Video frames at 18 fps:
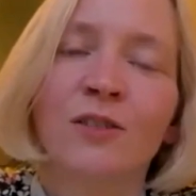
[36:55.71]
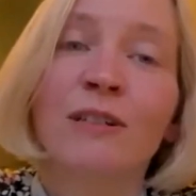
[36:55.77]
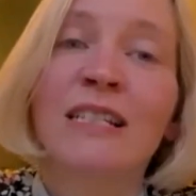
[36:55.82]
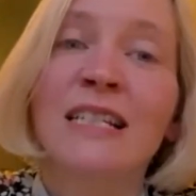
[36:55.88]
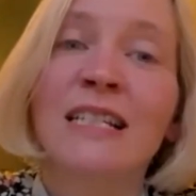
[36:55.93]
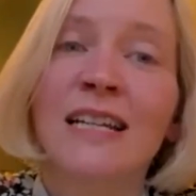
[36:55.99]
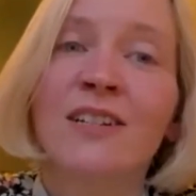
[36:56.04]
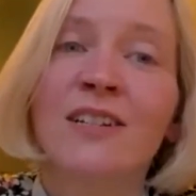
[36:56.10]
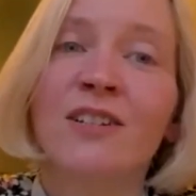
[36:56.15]
on
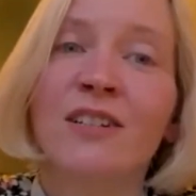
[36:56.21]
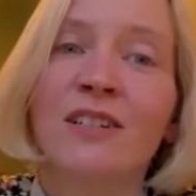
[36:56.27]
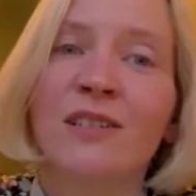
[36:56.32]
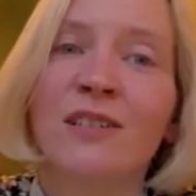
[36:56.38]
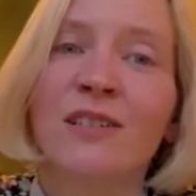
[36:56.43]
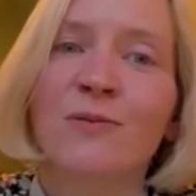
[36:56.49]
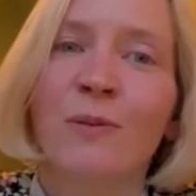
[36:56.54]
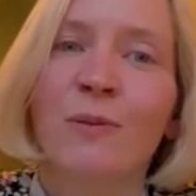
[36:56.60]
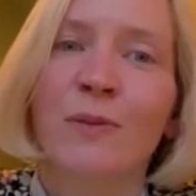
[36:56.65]

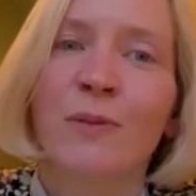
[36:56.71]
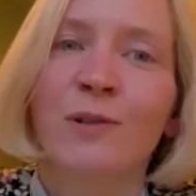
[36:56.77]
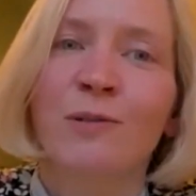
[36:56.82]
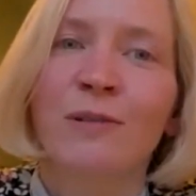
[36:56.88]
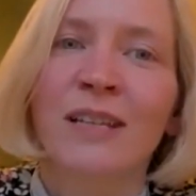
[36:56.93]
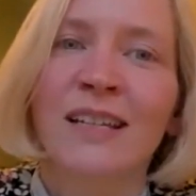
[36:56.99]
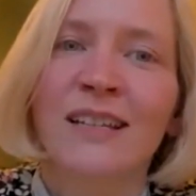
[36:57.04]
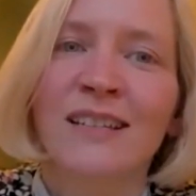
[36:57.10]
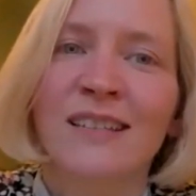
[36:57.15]
translations from the
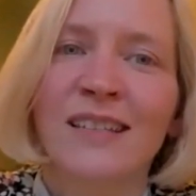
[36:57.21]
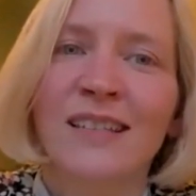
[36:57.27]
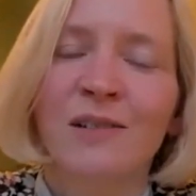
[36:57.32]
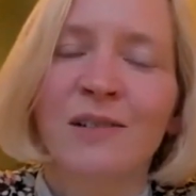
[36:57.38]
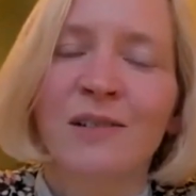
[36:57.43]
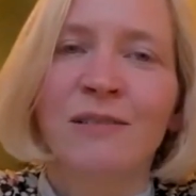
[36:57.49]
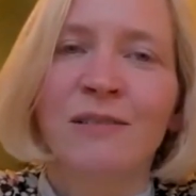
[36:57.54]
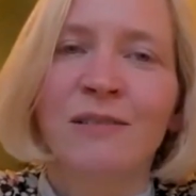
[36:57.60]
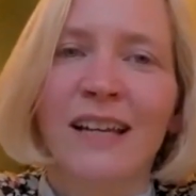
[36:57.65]
Greek, is
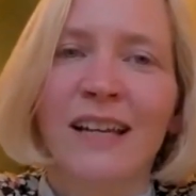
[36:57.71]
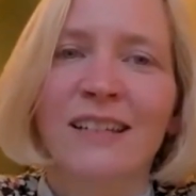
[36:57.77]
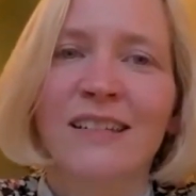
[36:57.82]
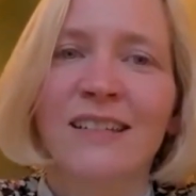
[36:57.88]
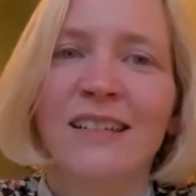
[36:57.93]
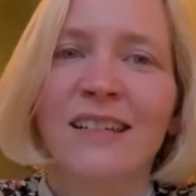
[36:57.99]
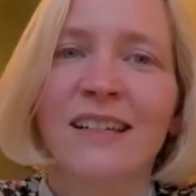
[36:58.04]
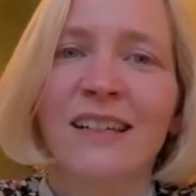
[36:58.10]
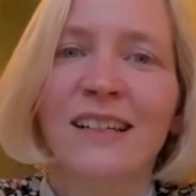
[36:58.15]
that
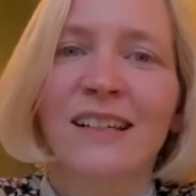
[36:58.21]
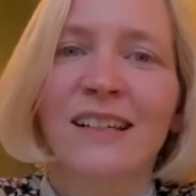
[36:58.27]
correct?